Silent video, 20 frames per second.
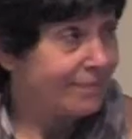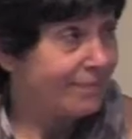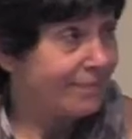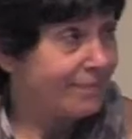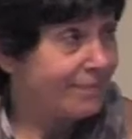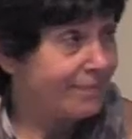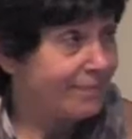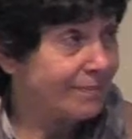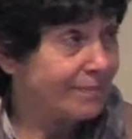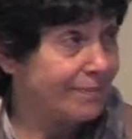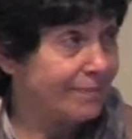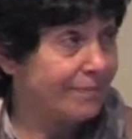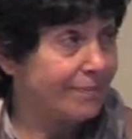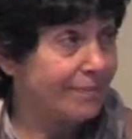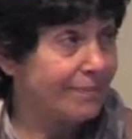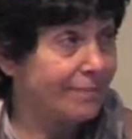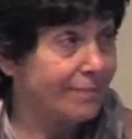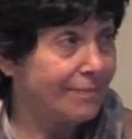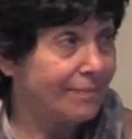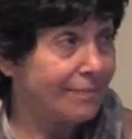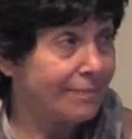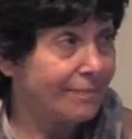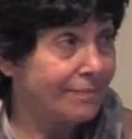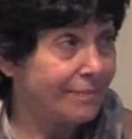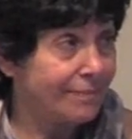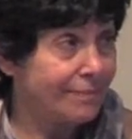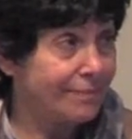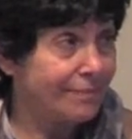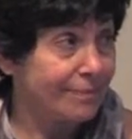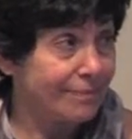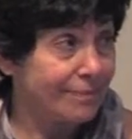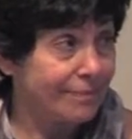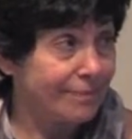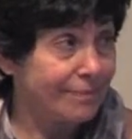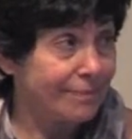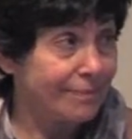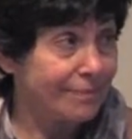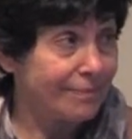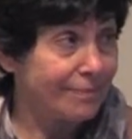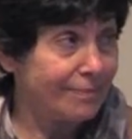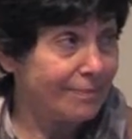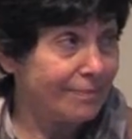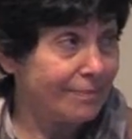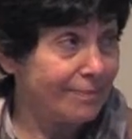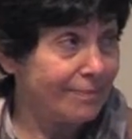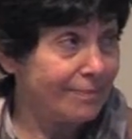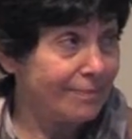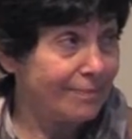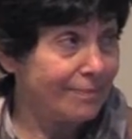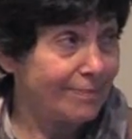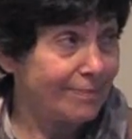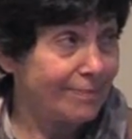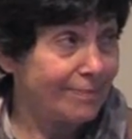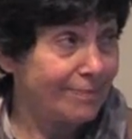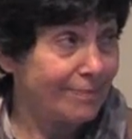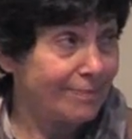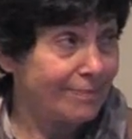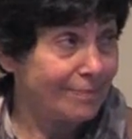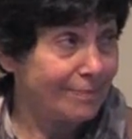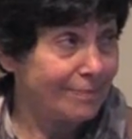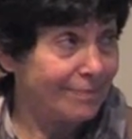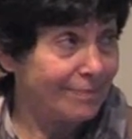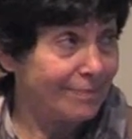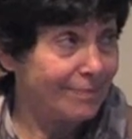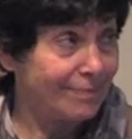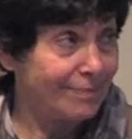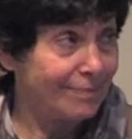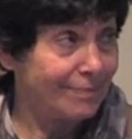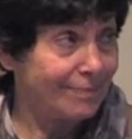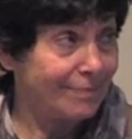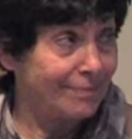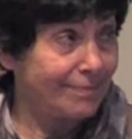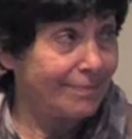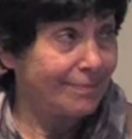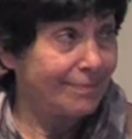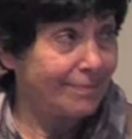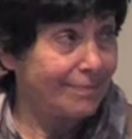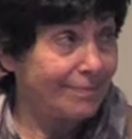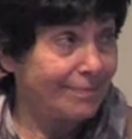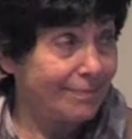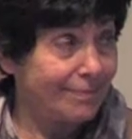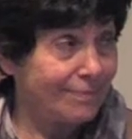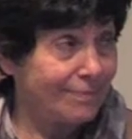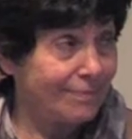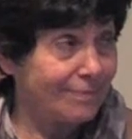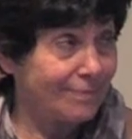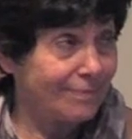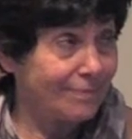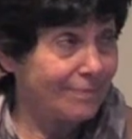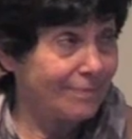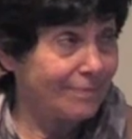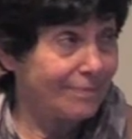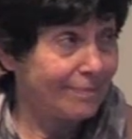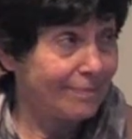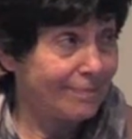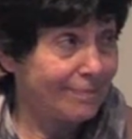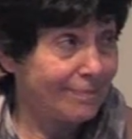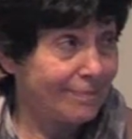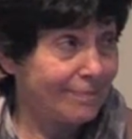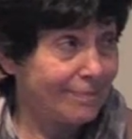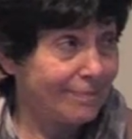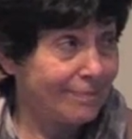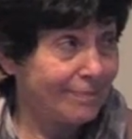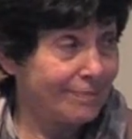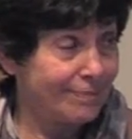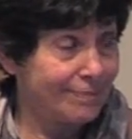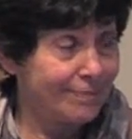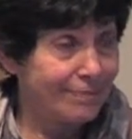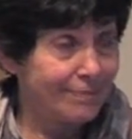(silent)